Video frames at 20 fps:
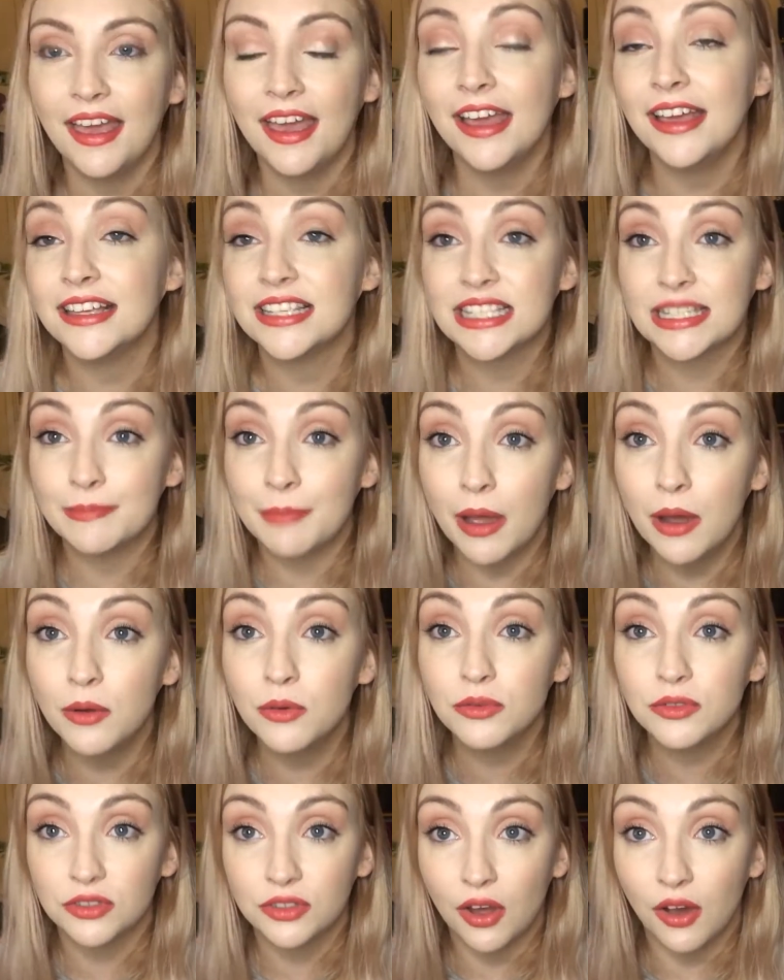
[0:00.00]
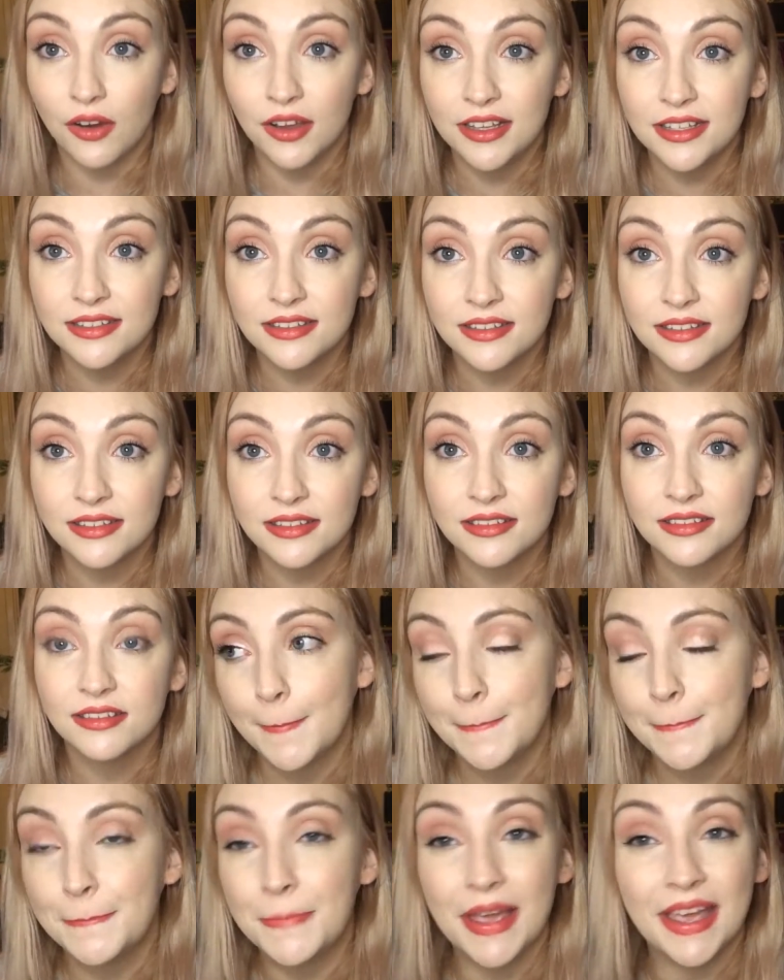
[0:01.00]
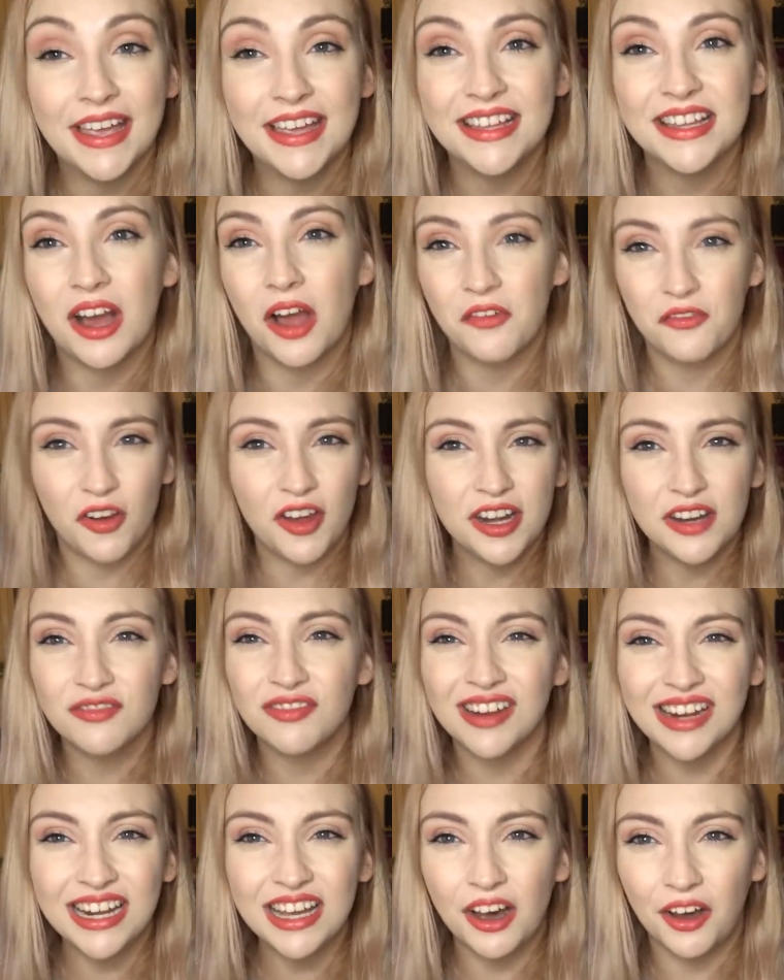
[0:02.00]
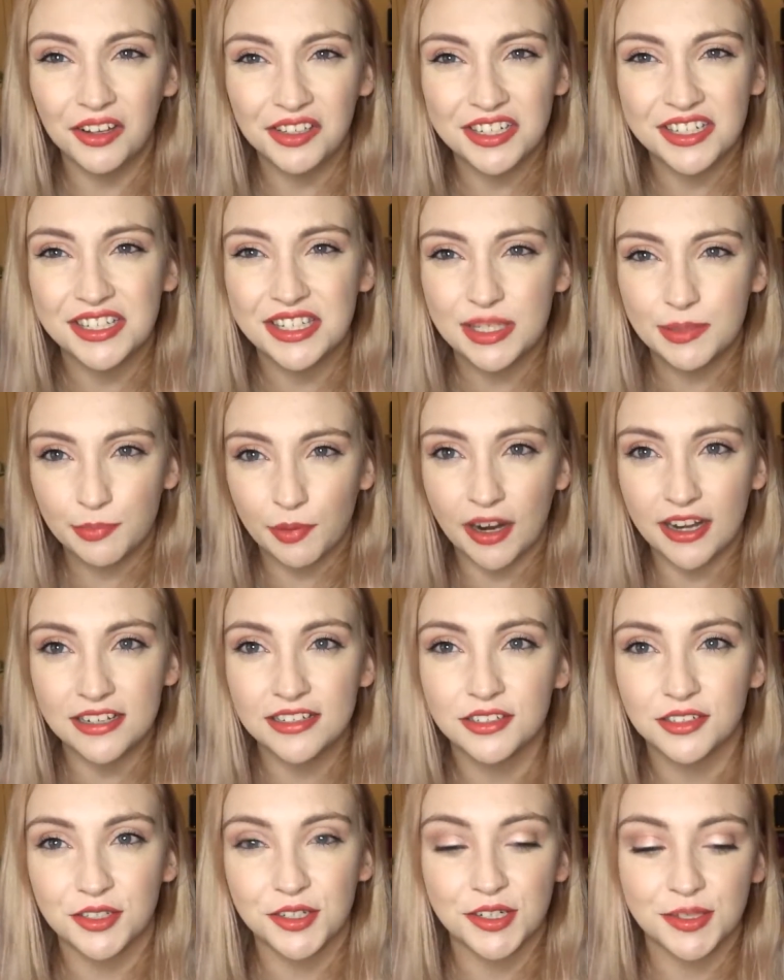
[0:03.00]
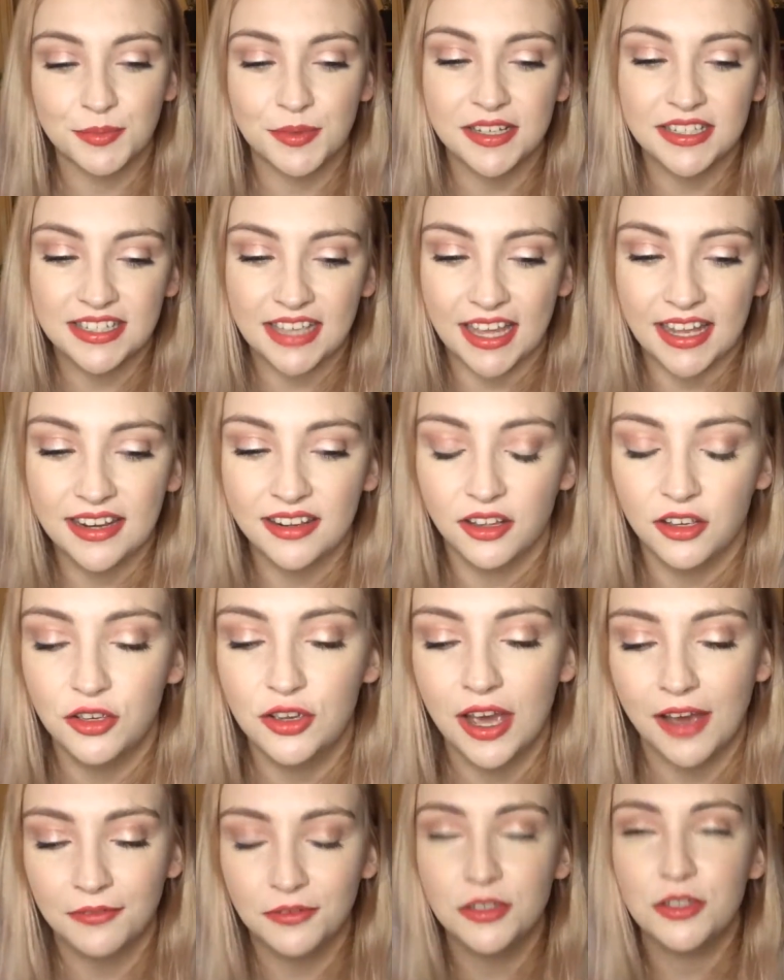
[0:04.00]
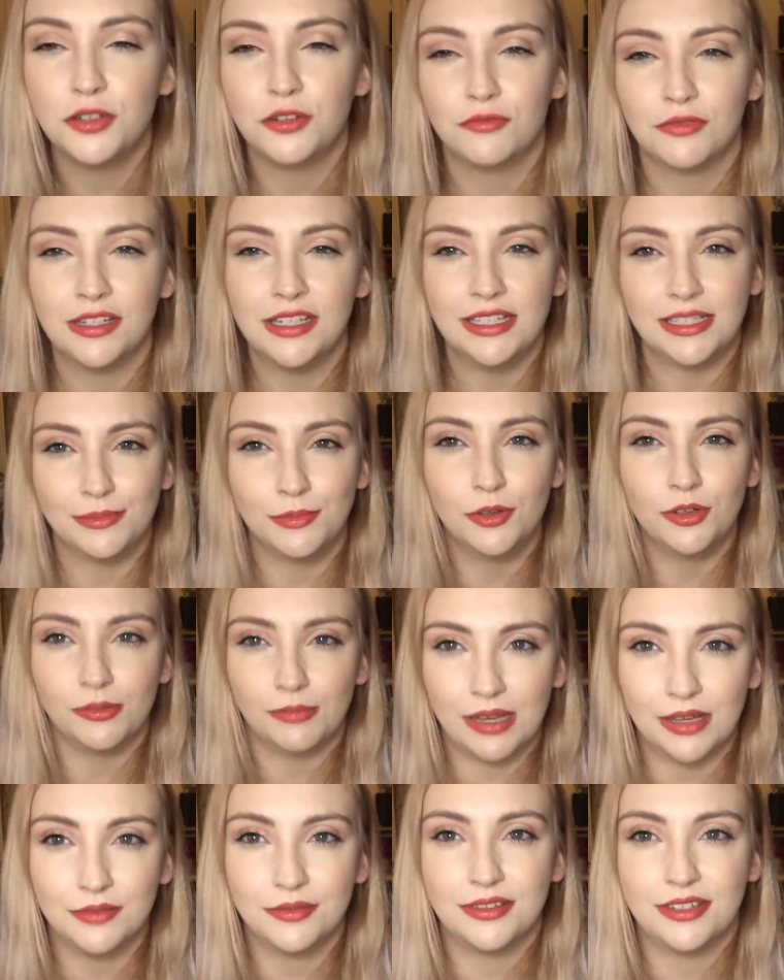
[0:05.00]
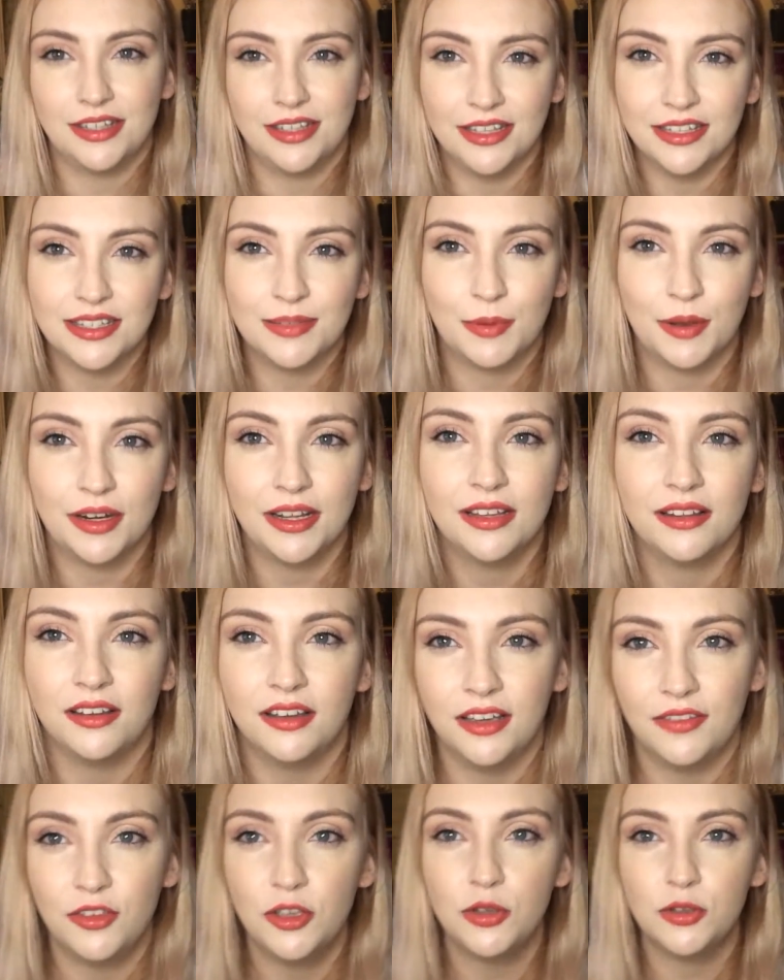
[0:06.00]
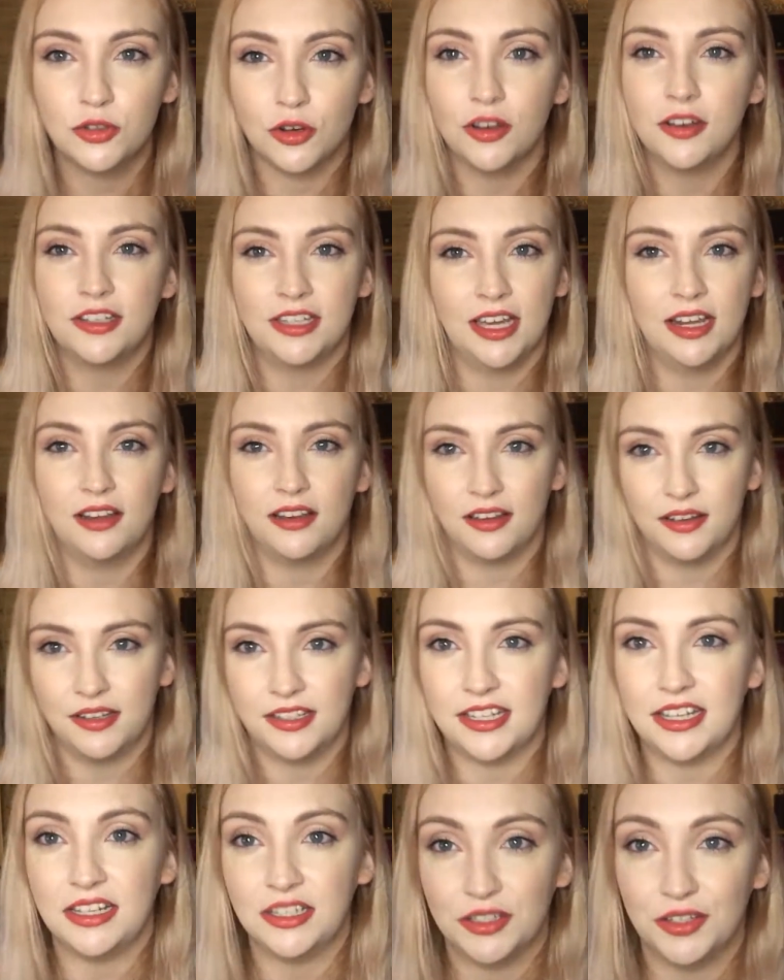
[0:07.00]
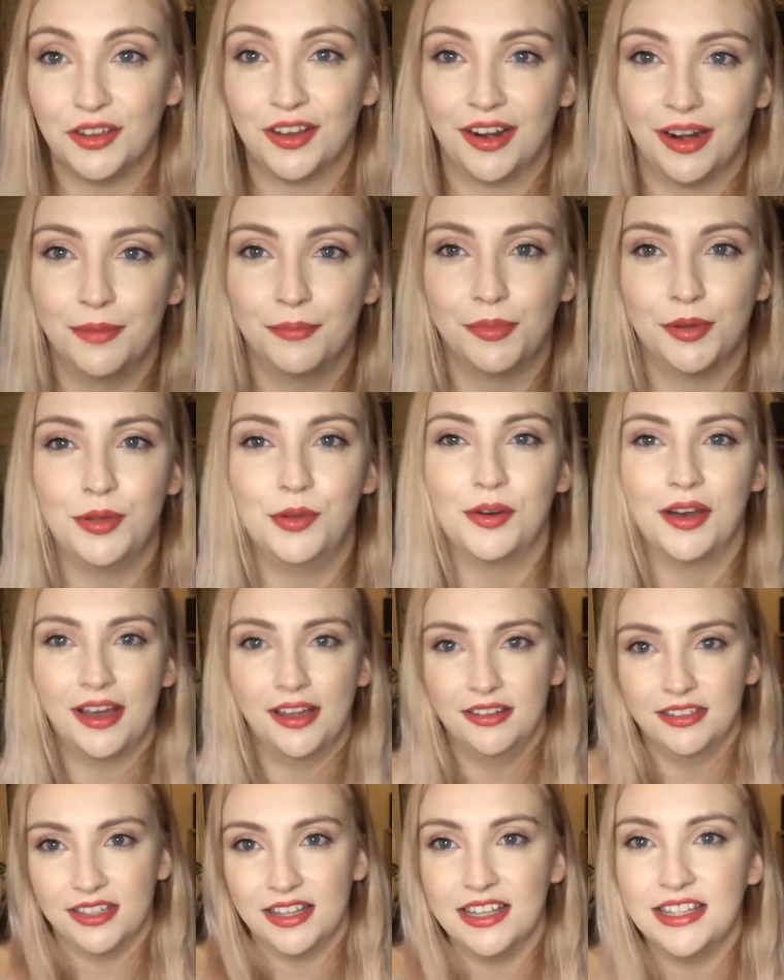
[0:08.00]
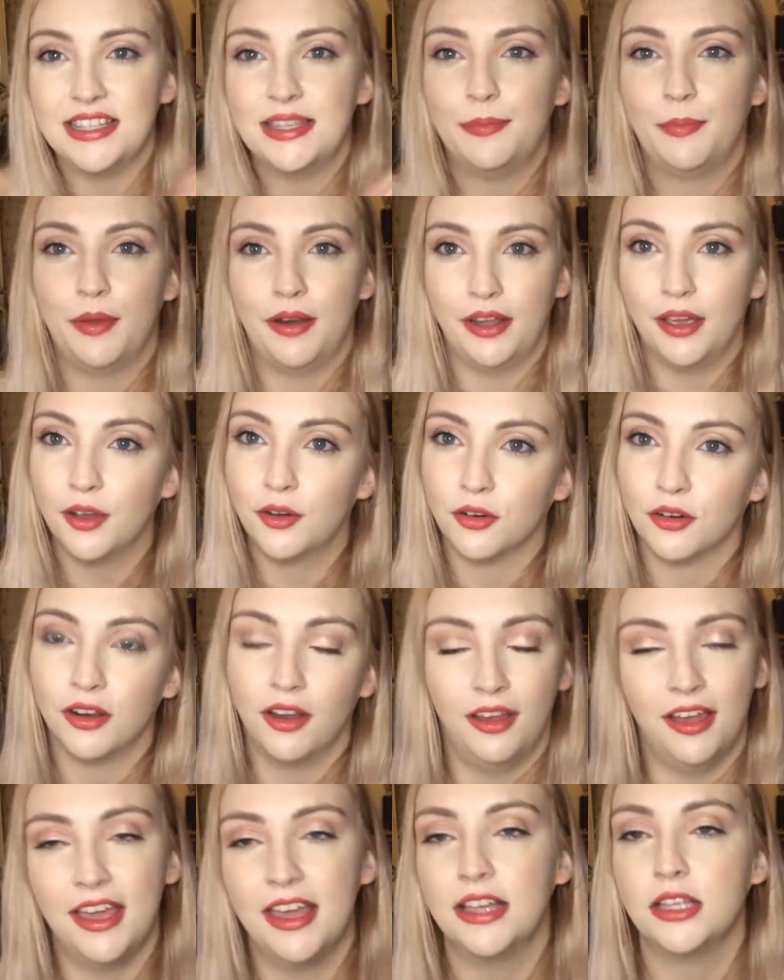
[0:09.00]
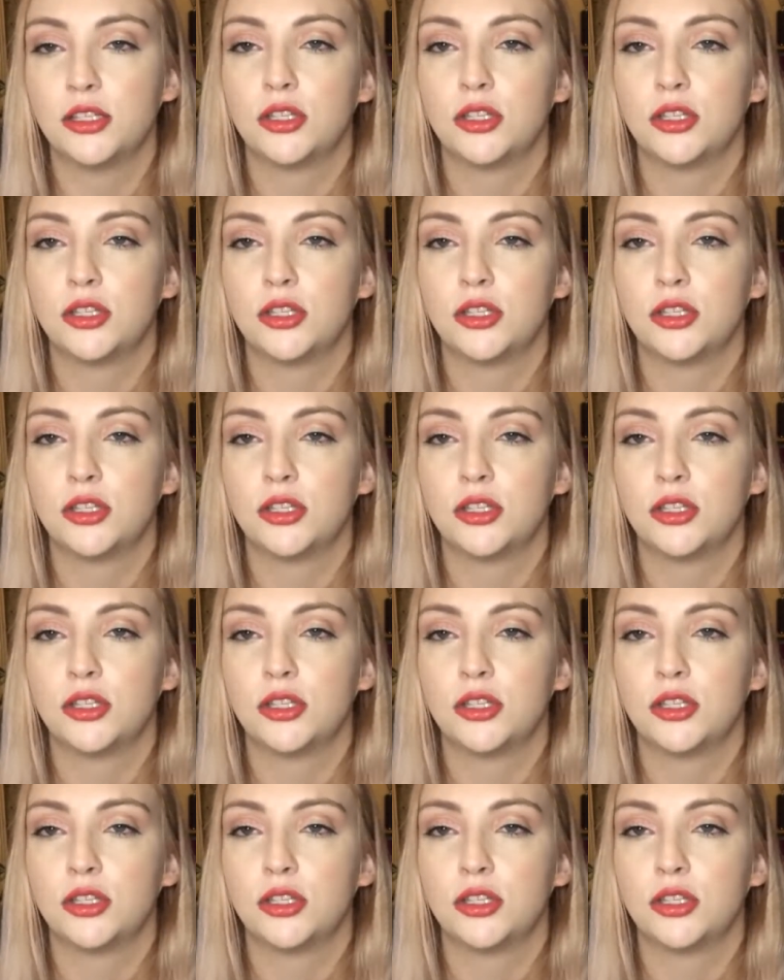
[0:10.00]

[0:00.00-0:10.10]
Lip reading: It smells nice, but I find it really hard to spread across my skin. Like, you have to do really small amounts to then spread it. Like, if you try and get like a decent clump on your hand and then spread it across, like,